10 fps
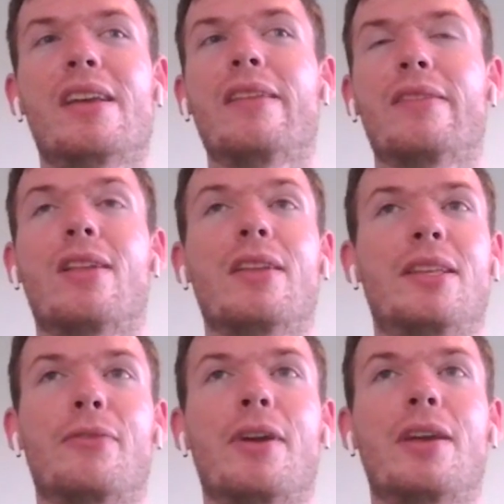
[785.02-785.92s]
is a lot
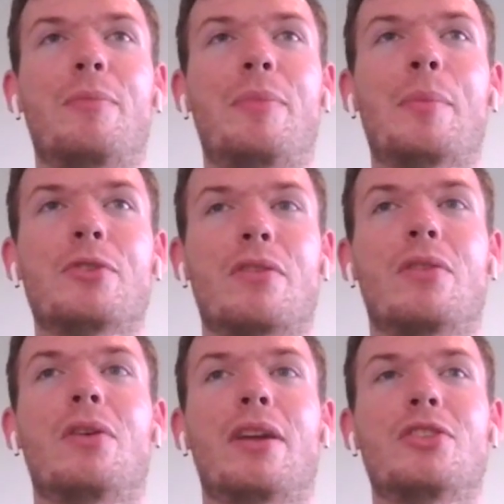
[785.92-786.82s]
different because people just
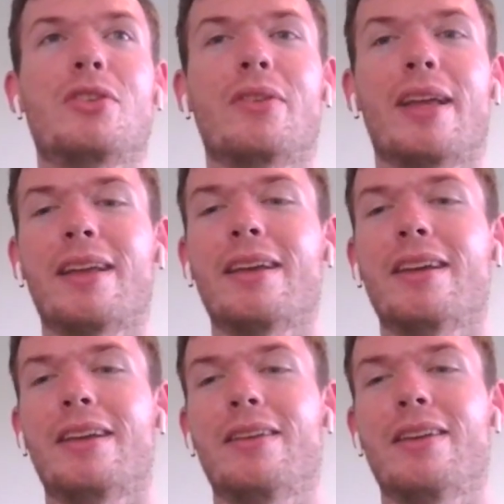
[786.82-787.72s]
look at you like
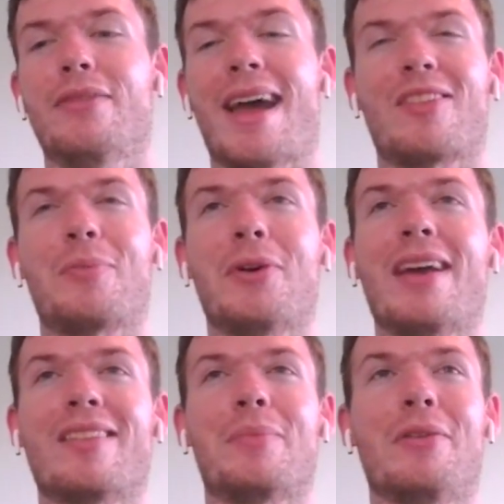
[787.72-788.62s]
the expert
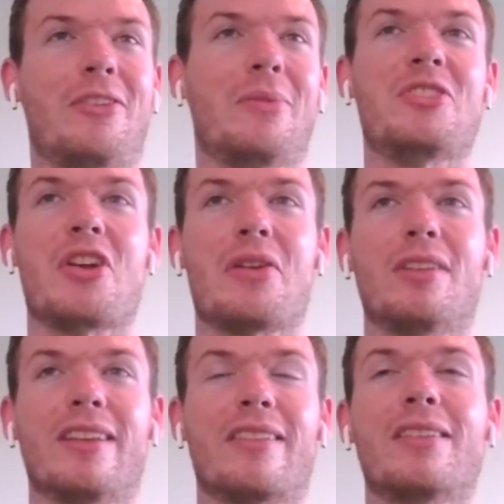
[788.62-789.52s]
as opposed to a
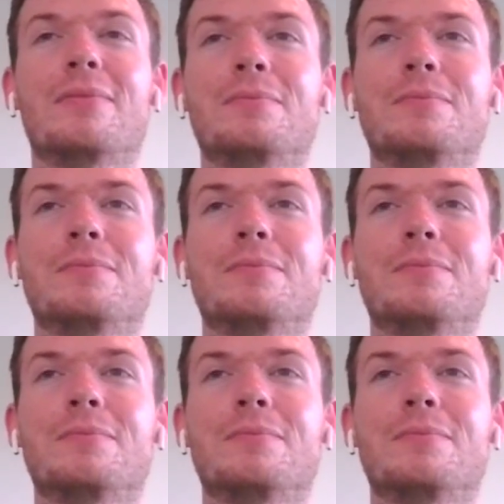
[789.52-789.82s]
generalist.